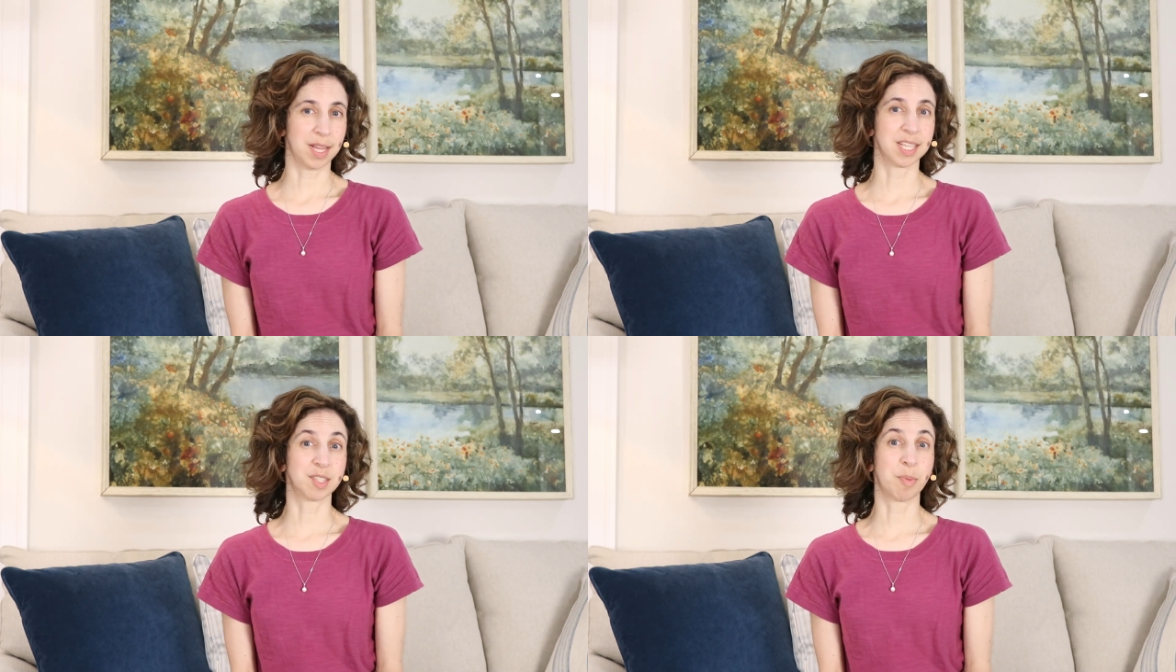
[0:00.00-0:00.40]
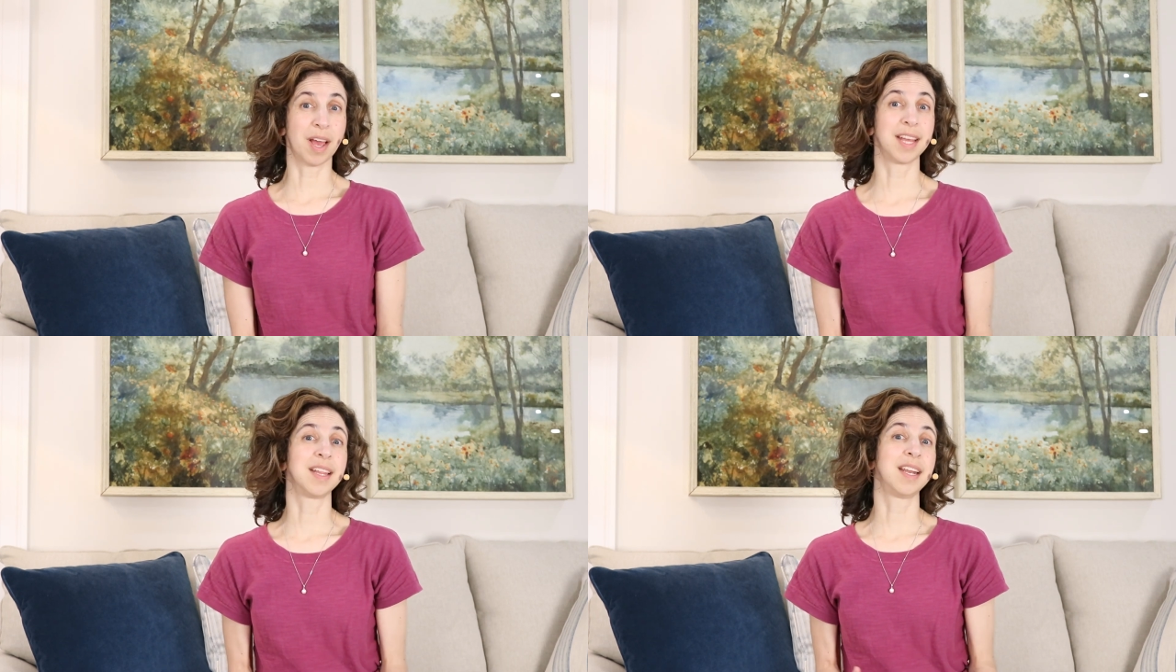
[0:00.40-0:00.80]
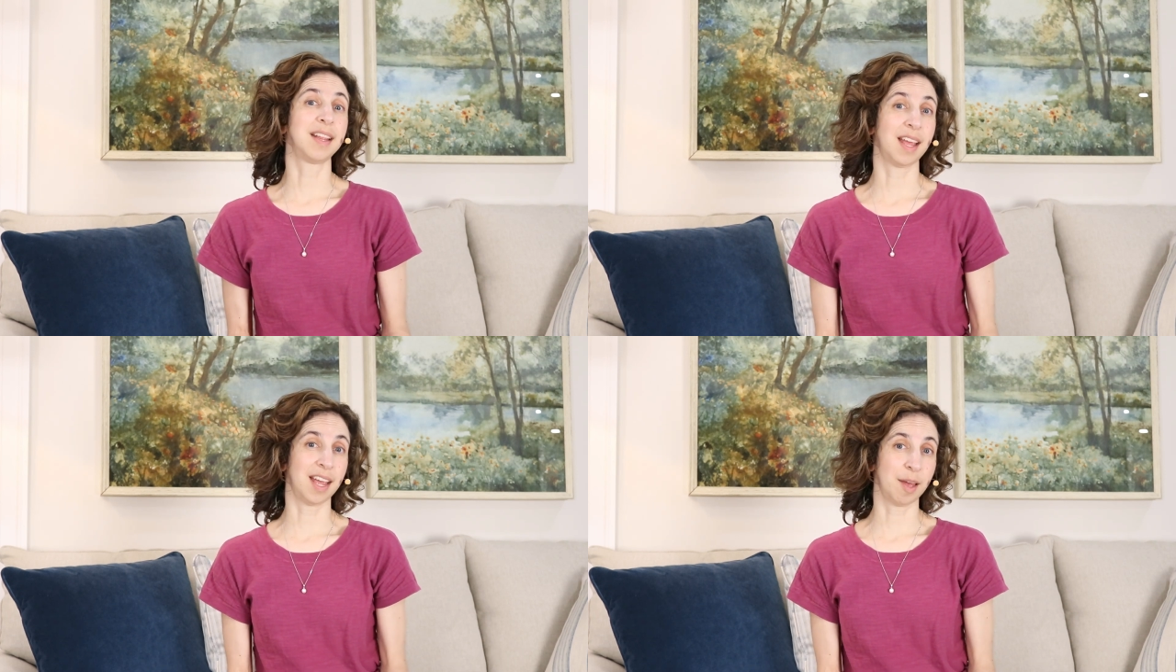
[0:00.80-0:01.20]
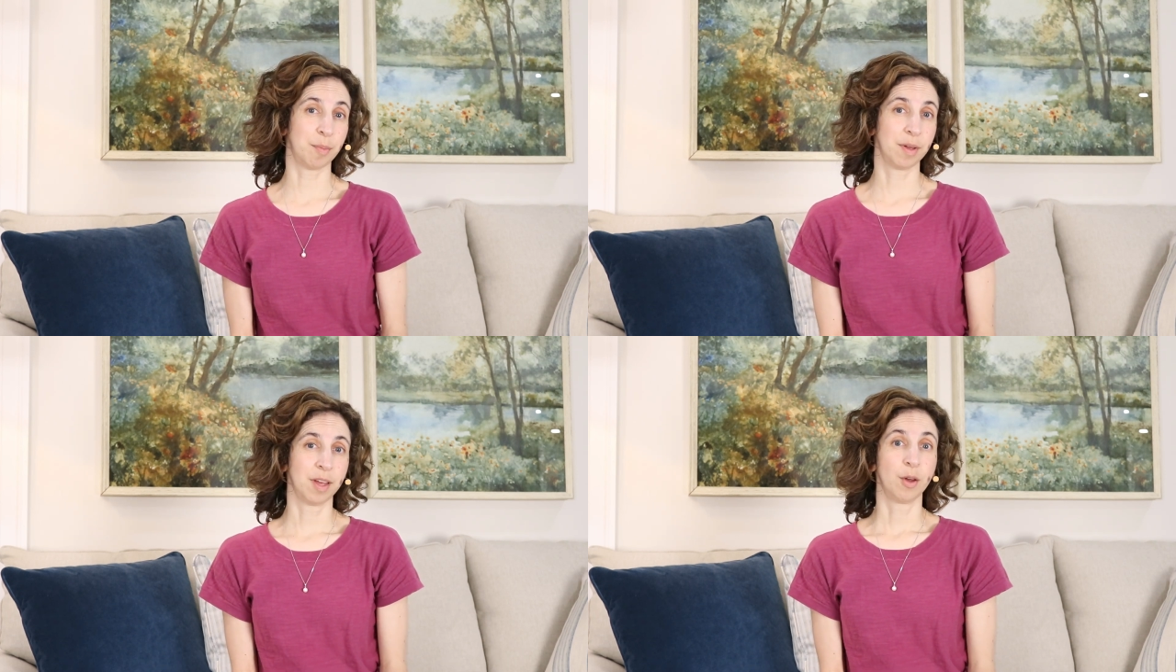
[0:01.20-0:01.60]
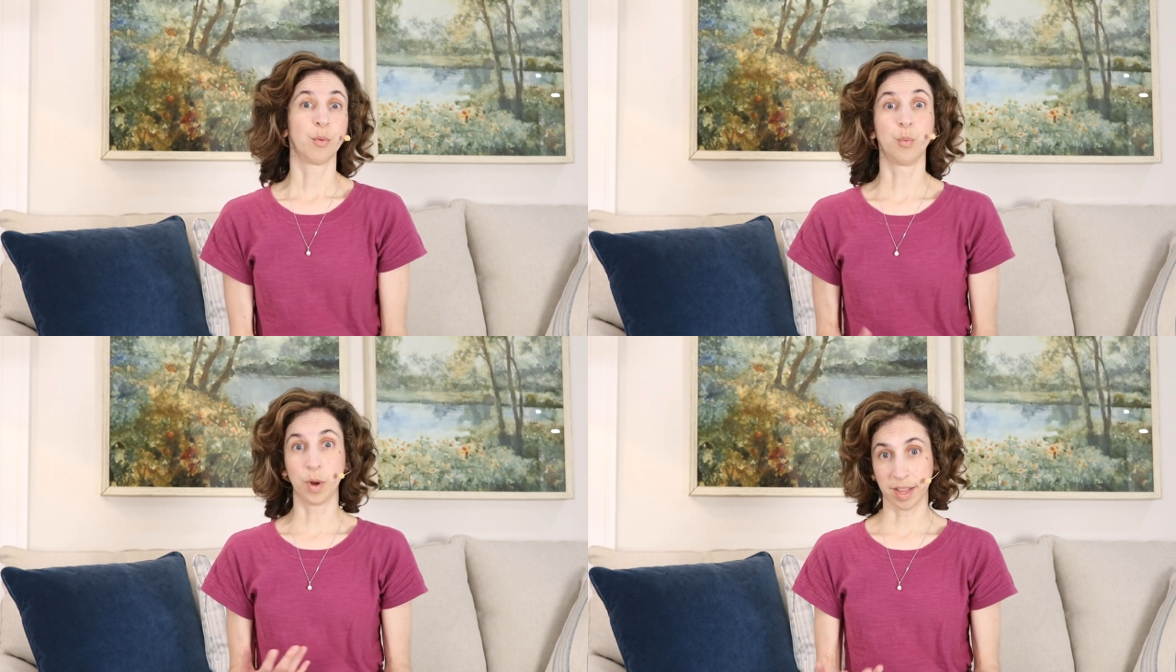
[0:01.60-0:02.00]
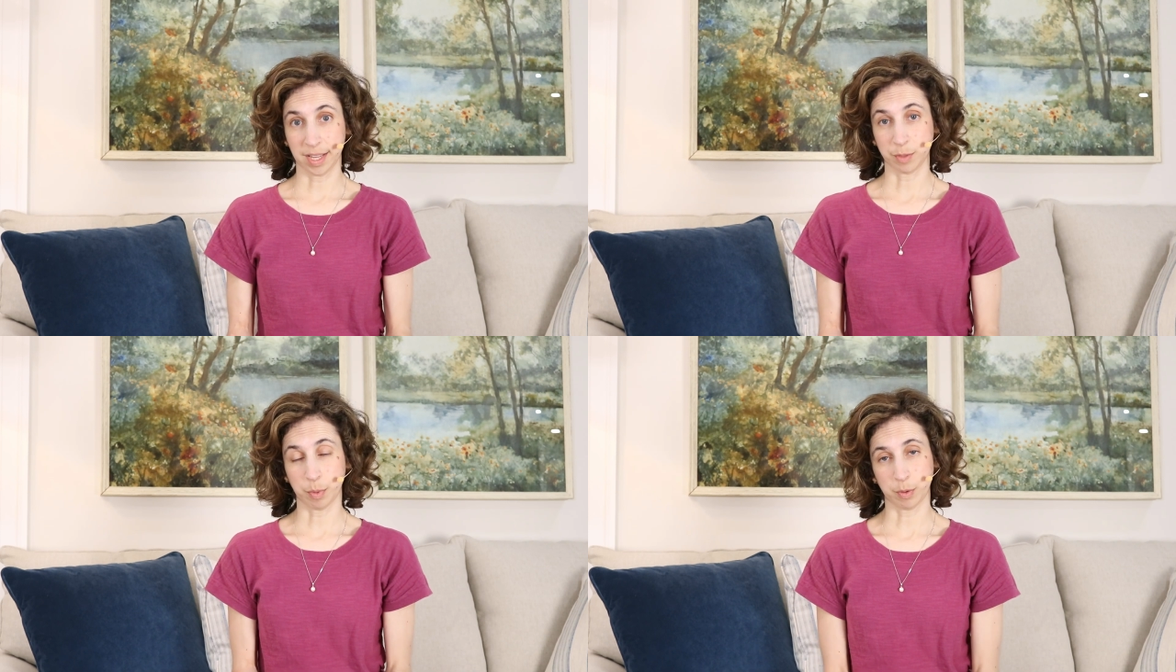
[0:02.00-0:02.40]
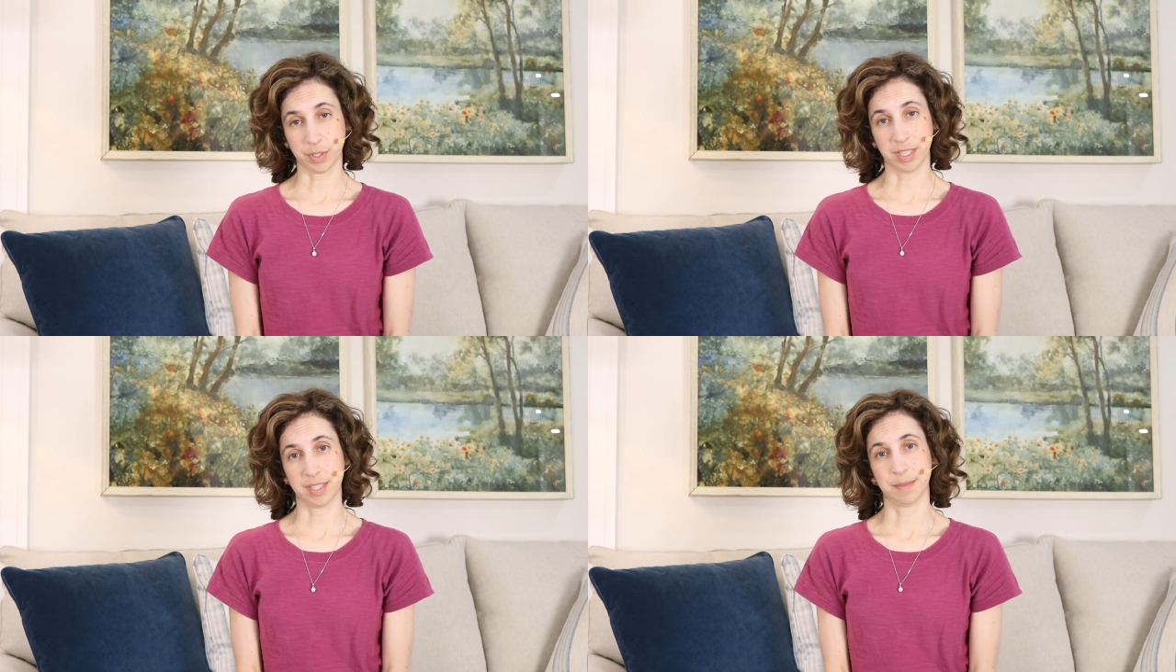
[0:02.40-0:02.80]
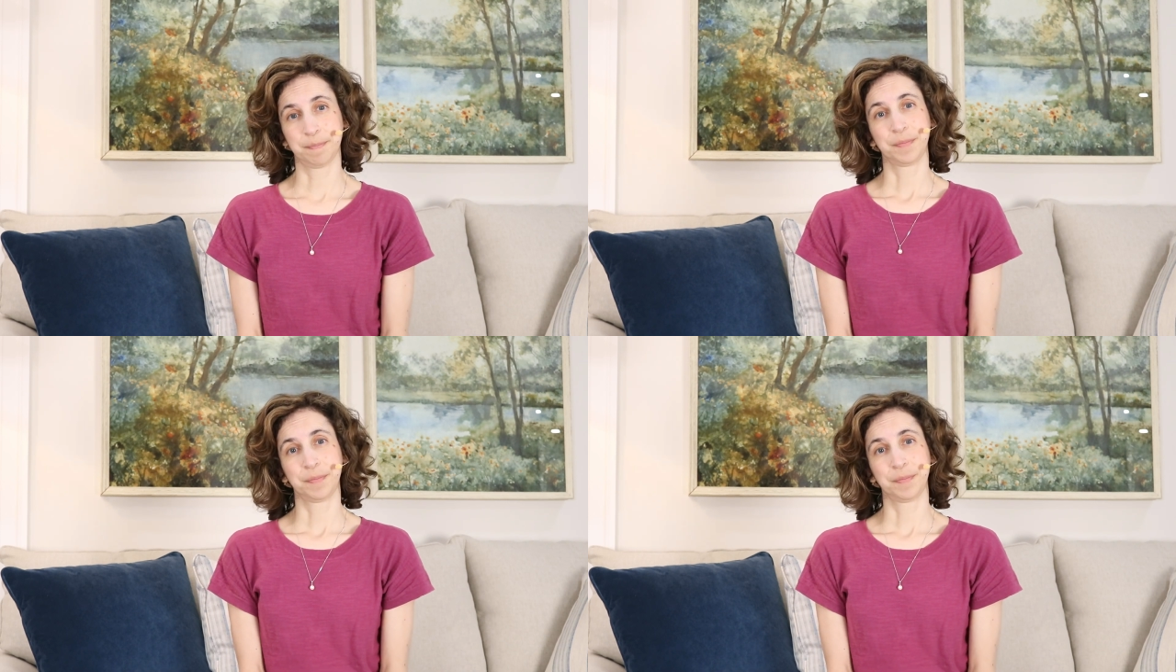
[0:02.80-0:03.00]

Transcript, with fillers: in the spine than in the hip with his poses.